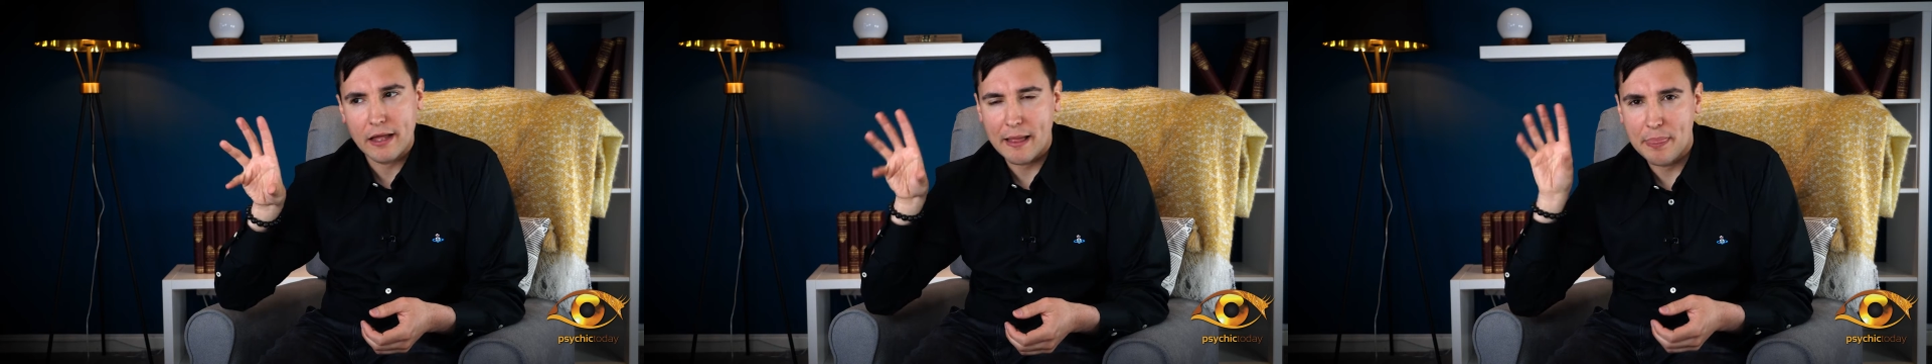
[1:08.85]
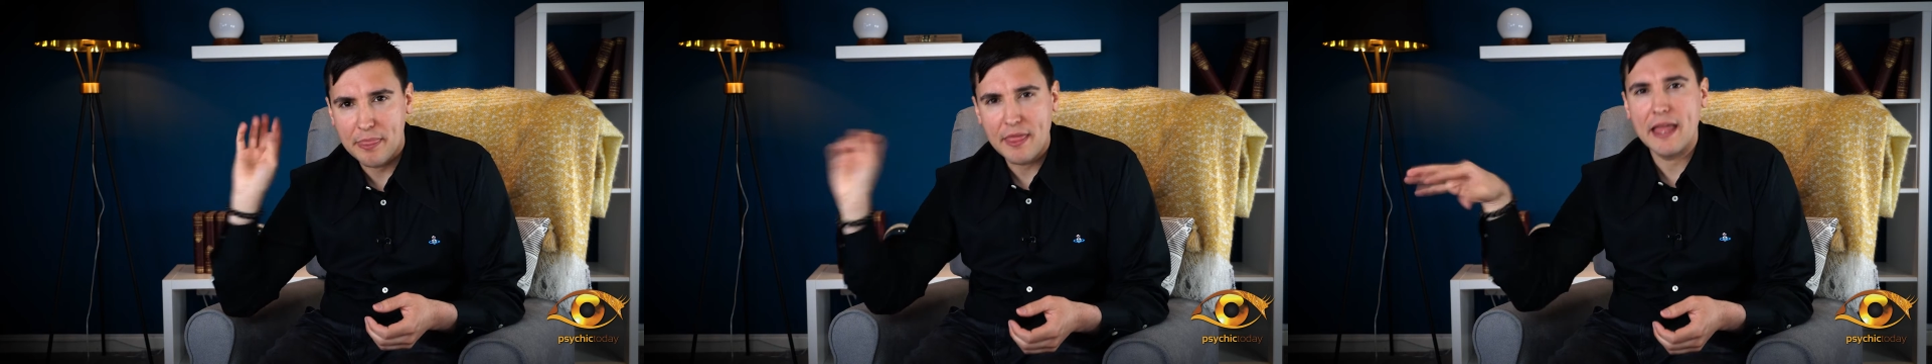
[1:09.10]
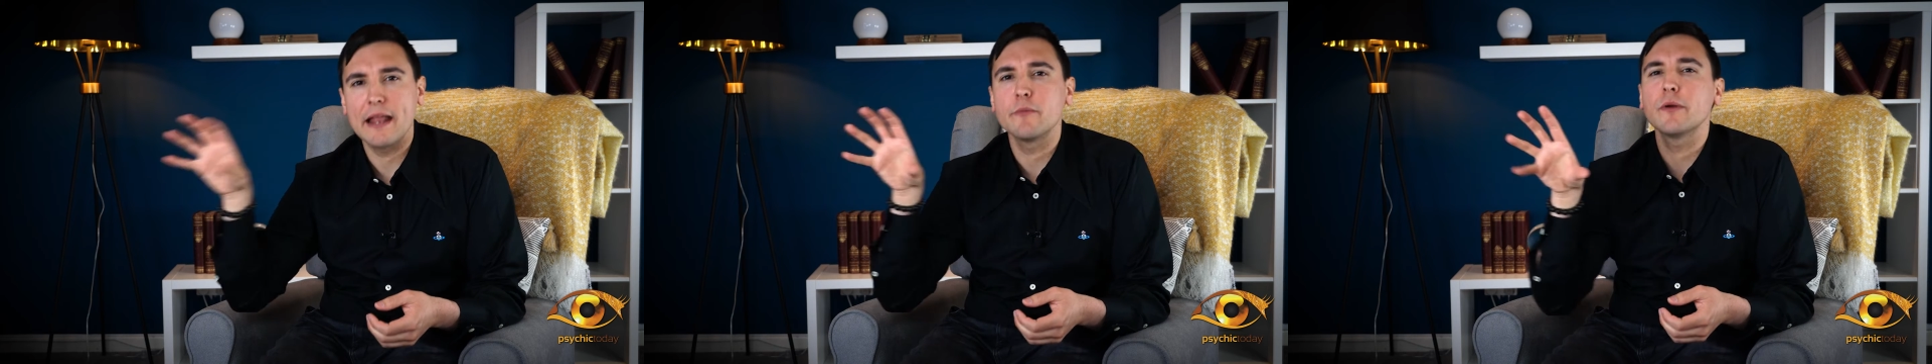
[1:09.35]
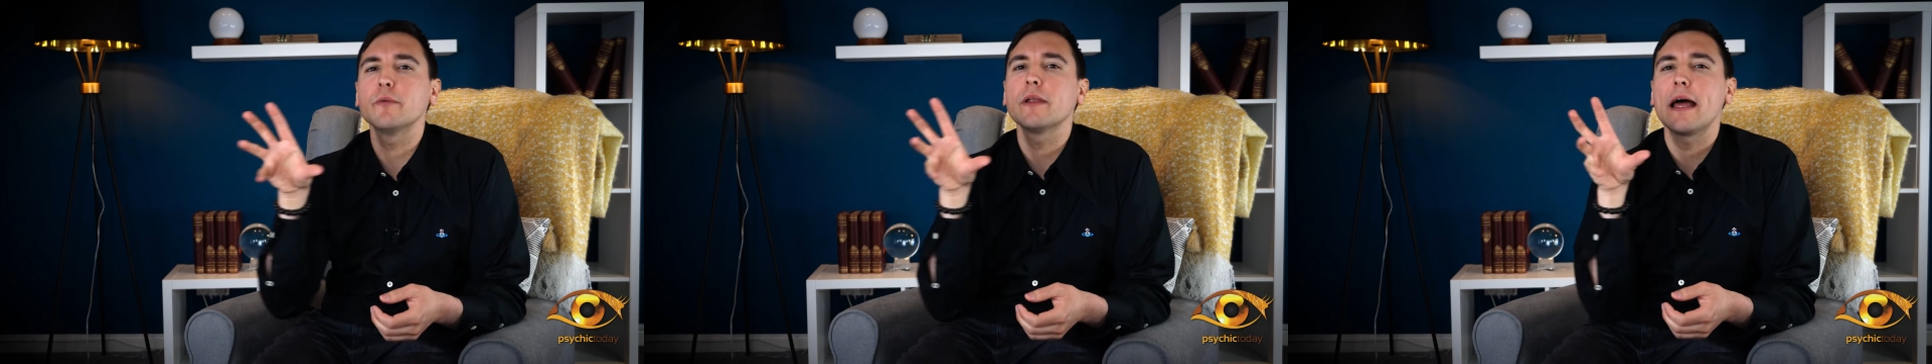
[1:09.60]
And then
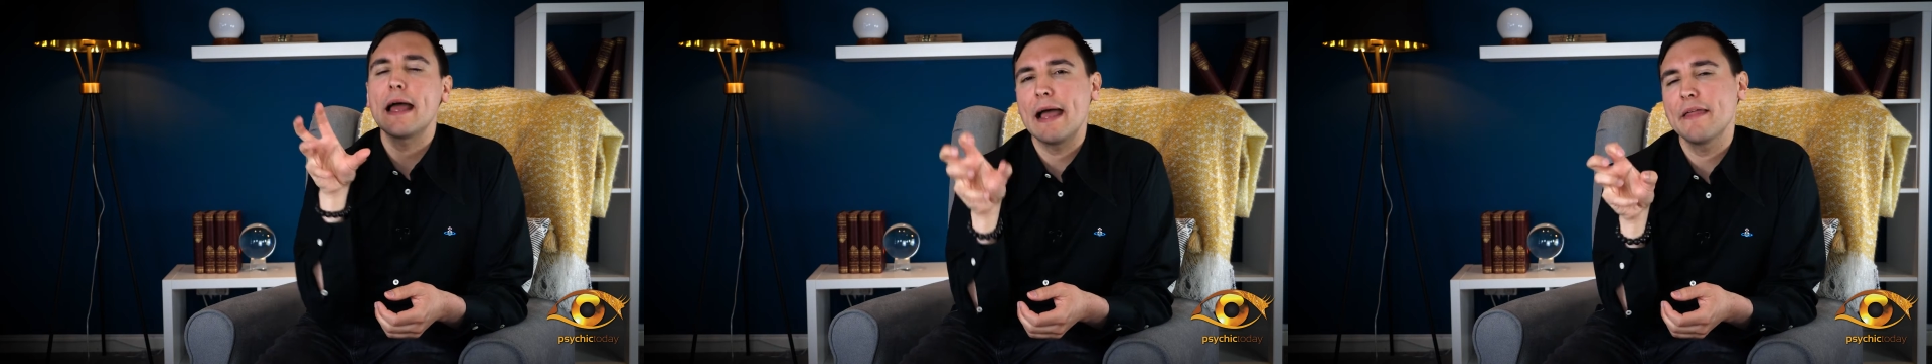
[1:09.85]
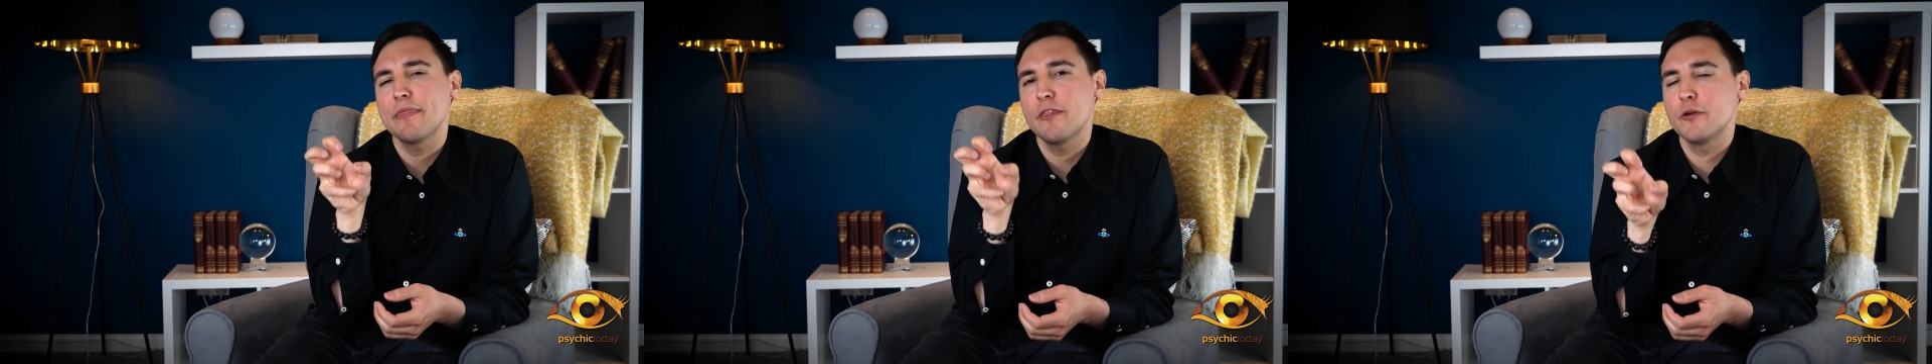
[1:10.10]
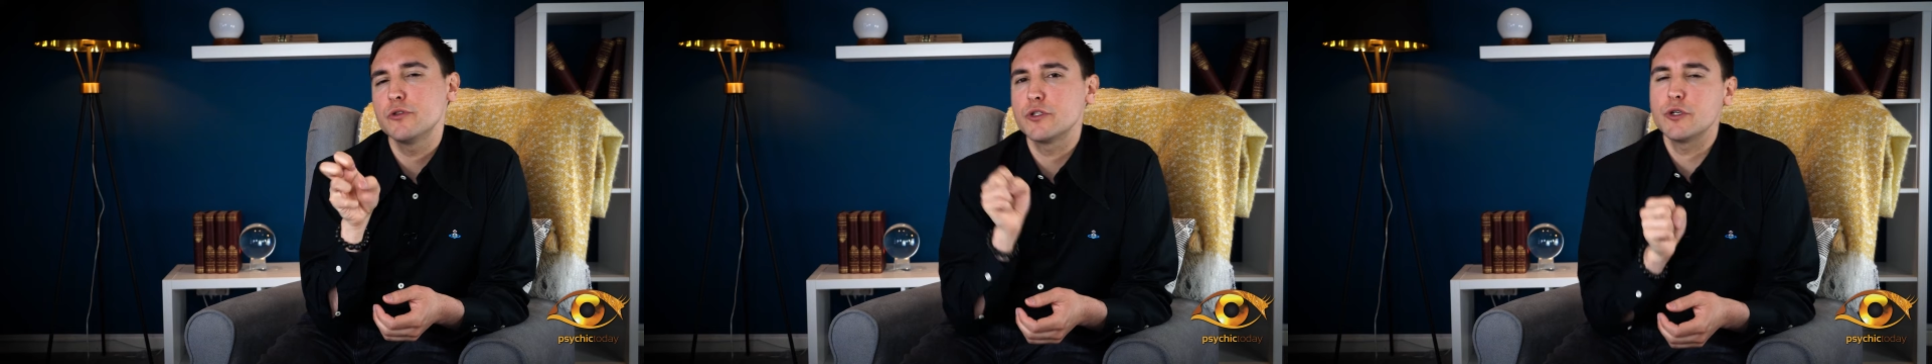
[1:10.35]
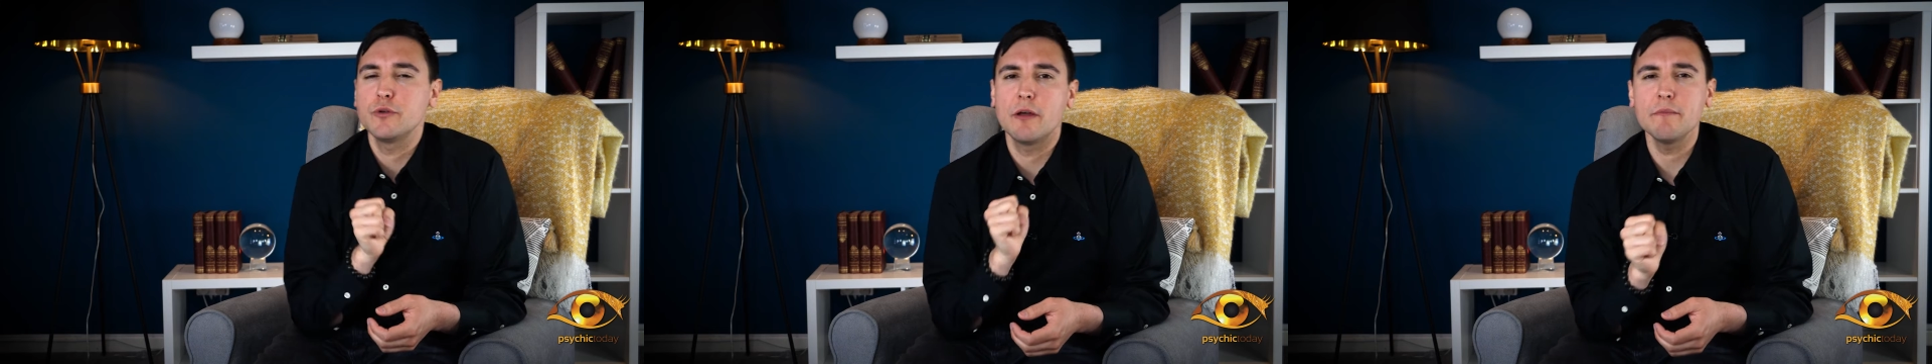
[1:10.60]
we will add those
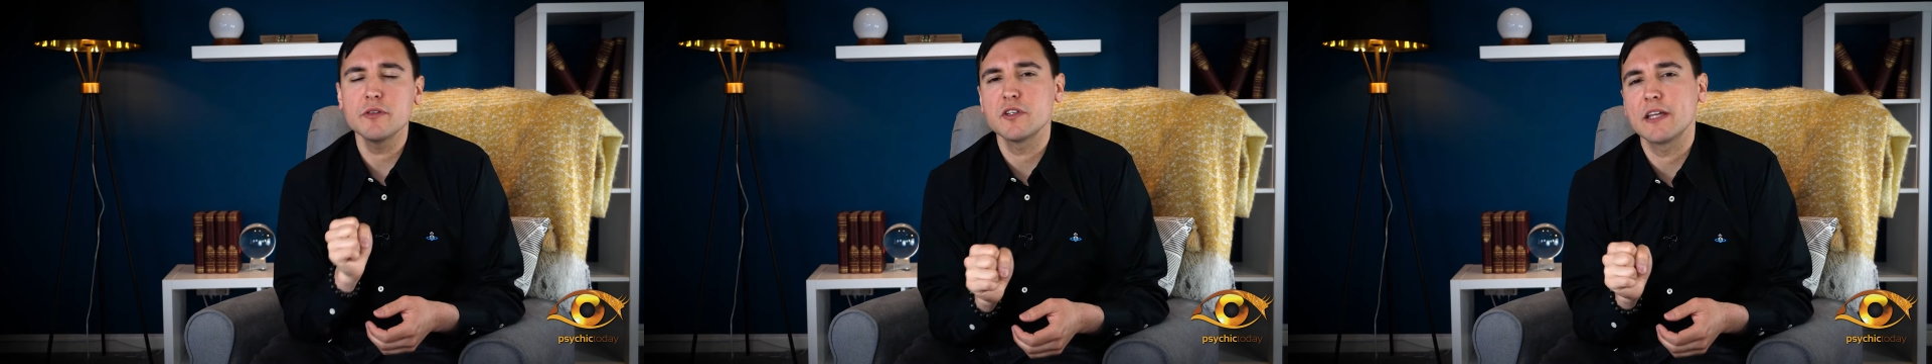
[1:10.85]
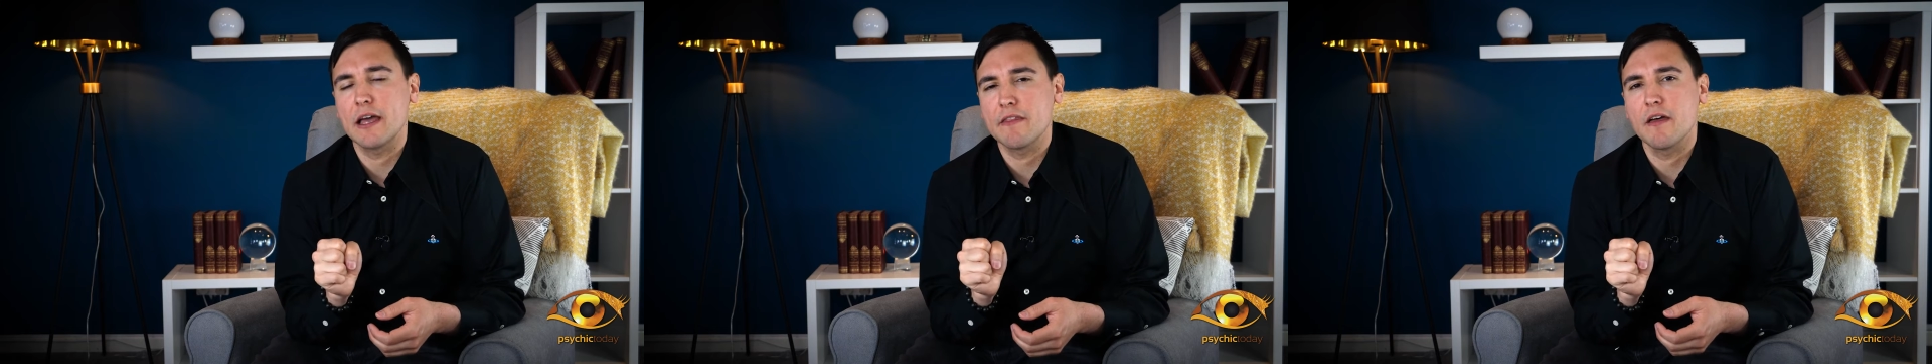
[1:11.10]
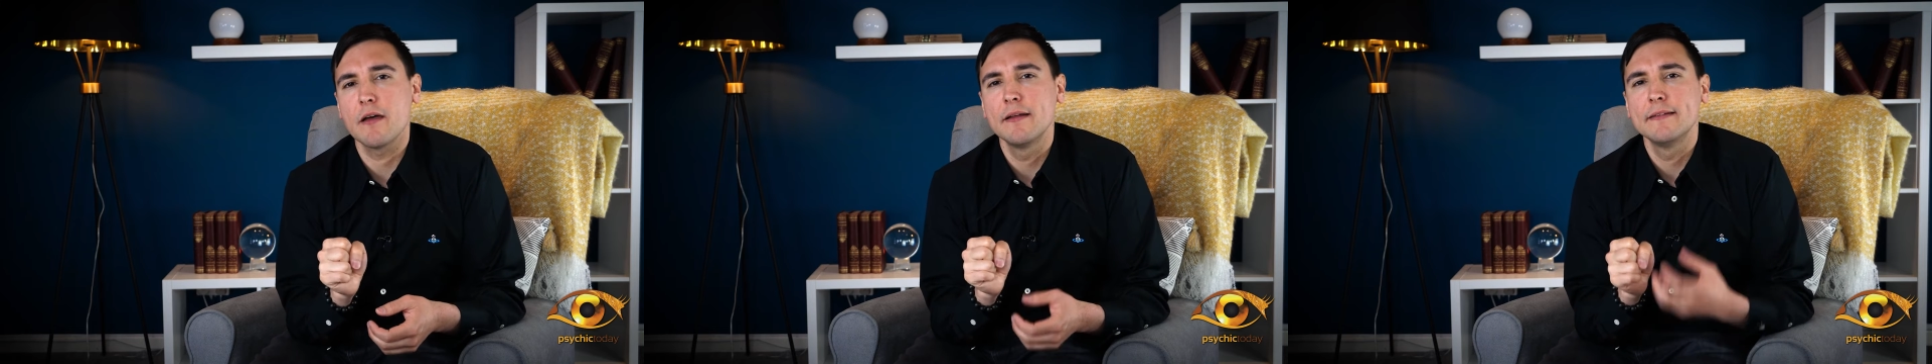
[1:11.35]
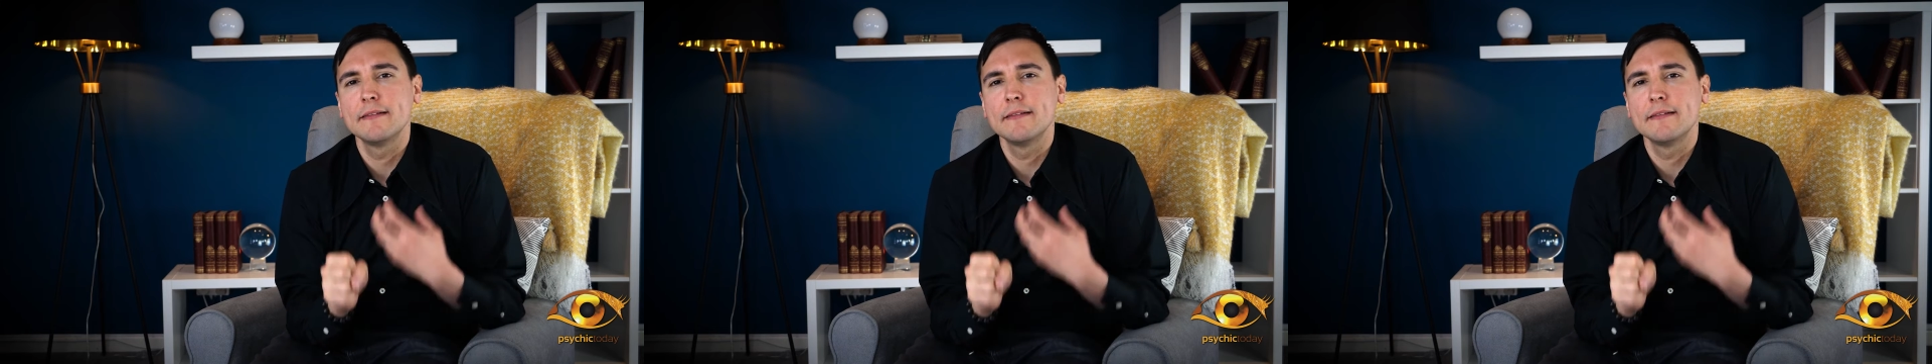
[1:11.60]
two numbers together,